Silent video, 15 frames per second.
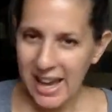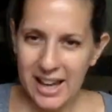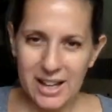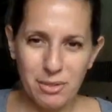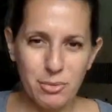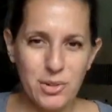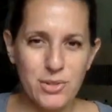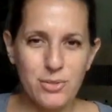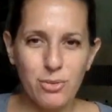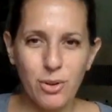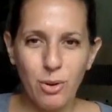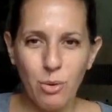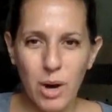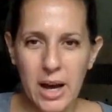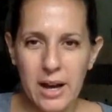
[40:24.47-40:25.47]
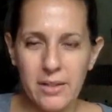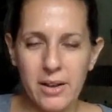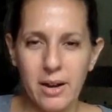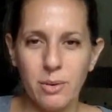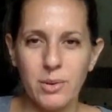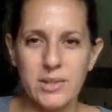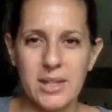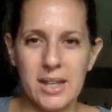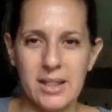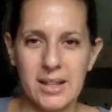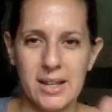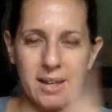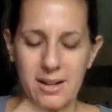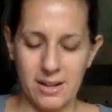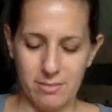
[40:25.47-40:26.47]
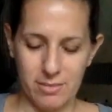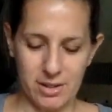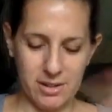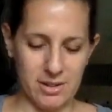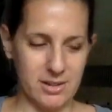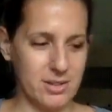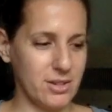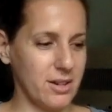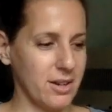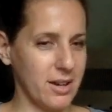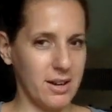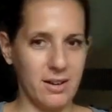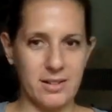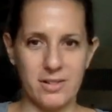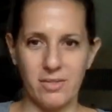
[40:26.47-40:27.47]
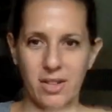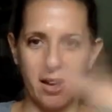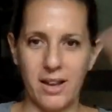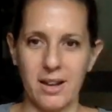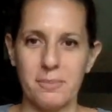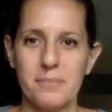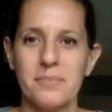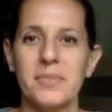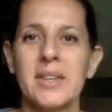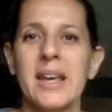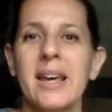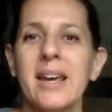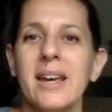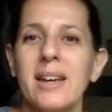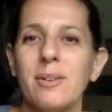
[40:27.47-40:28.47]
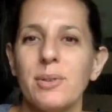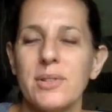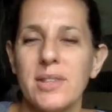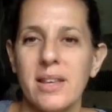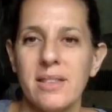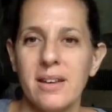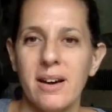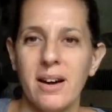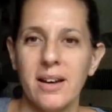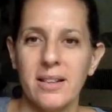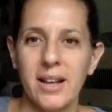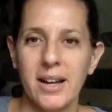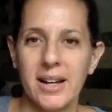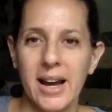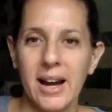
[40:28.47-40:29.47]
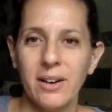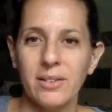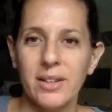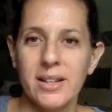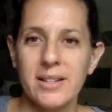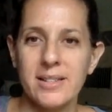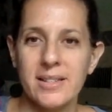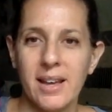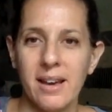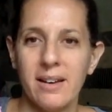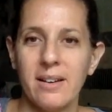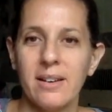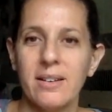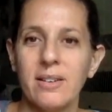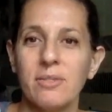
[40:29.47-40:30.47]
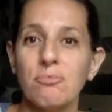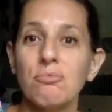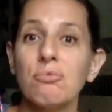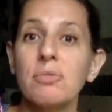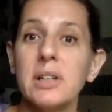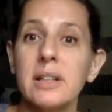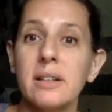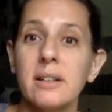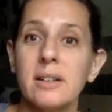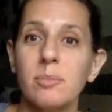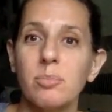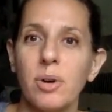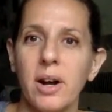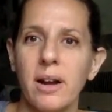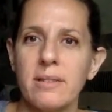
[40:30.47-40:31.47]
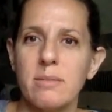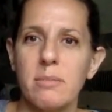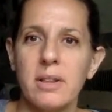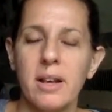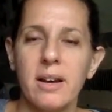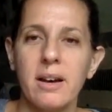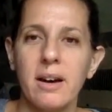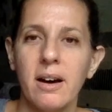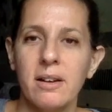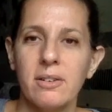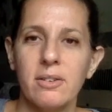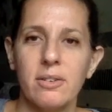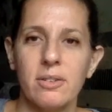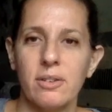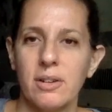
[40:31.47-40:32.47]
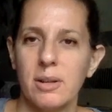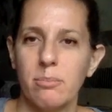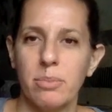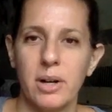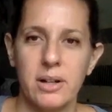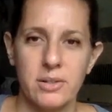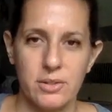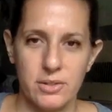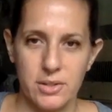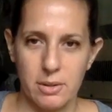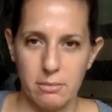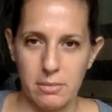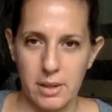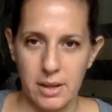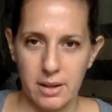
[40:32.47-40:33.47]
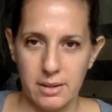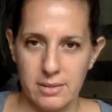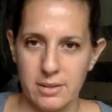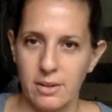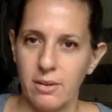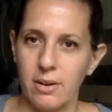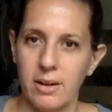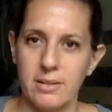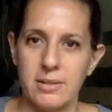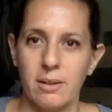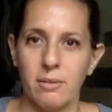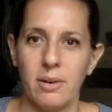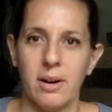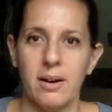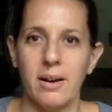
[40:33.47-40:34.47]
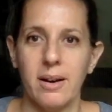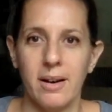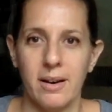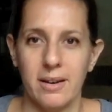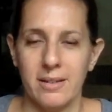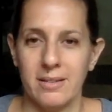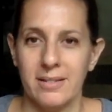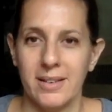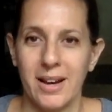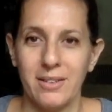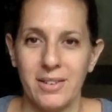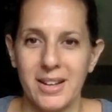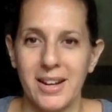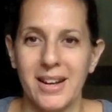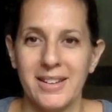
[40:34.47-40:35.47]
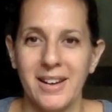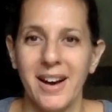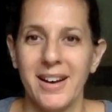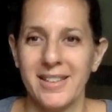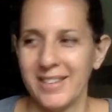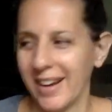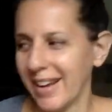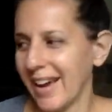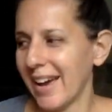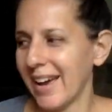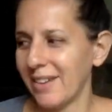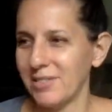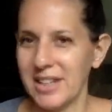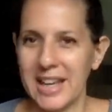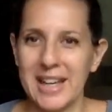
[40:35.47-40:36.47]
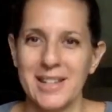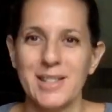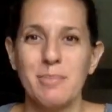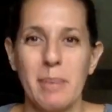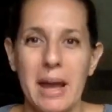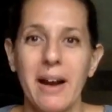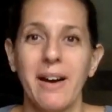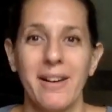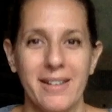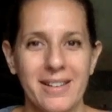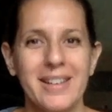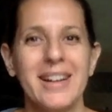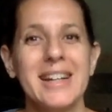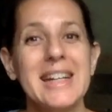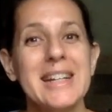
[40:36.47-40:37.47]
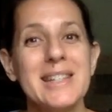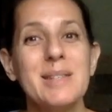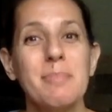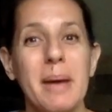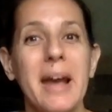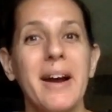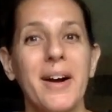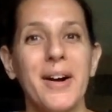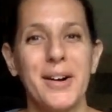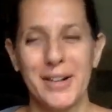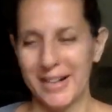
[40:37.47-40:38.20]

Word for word: and it was for a while there, it was in the, um, oh, dog hair is flying. It was in the online outlet sale, really good price. I mean, like under 30 bucks or something. So I said, well, how can I not? I, I have to get a spare. I need a spare.